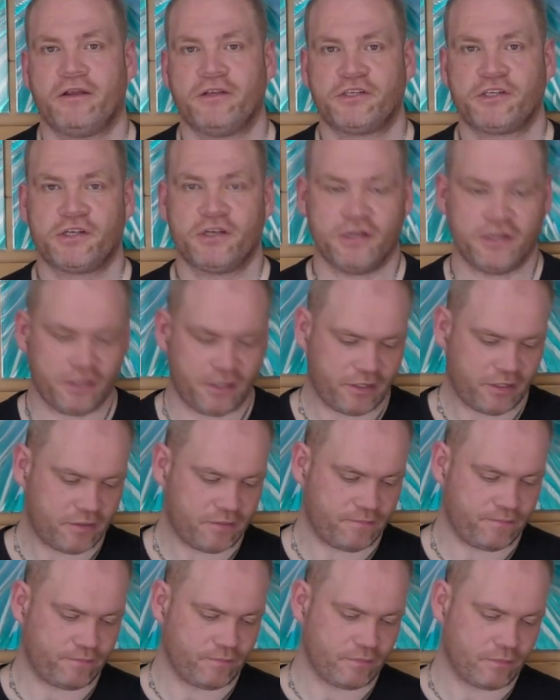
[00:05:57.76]
actually
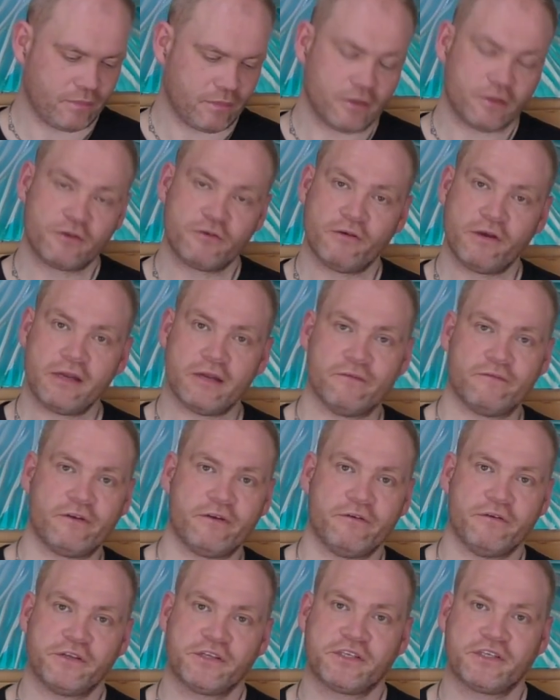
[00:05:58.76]
create the
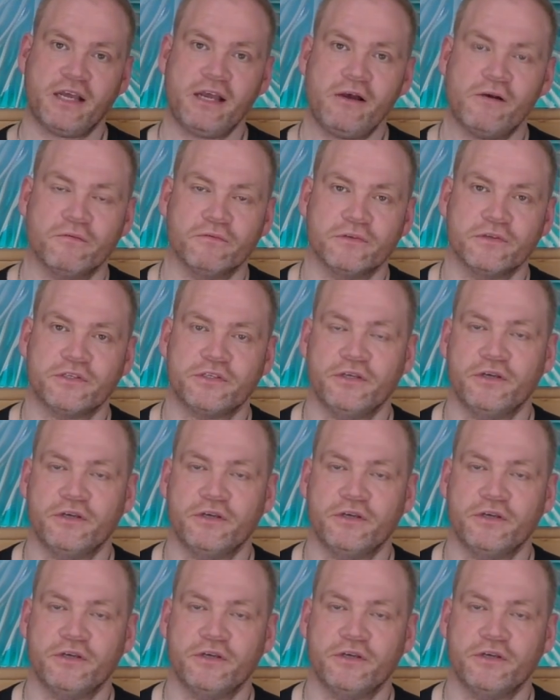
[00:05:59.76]
various sounds